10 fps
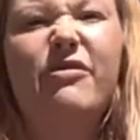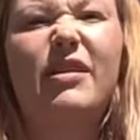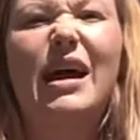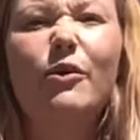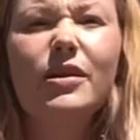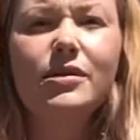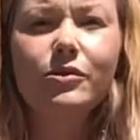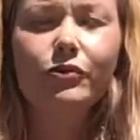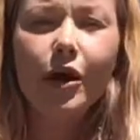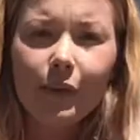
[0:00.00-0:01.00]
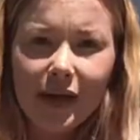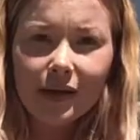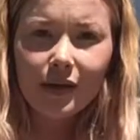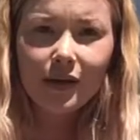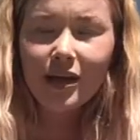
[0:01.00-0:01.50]
flowers growing,
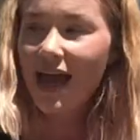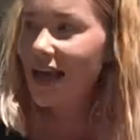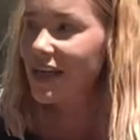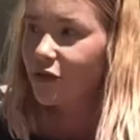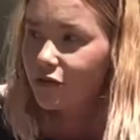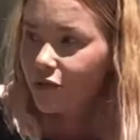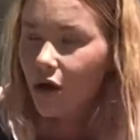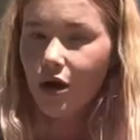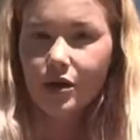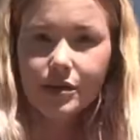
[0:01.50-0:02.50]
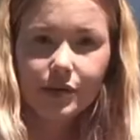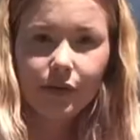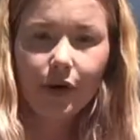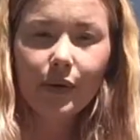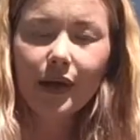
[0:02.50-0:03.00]
any grass
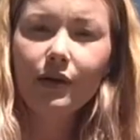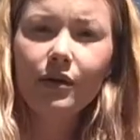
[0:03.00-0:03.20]
growing,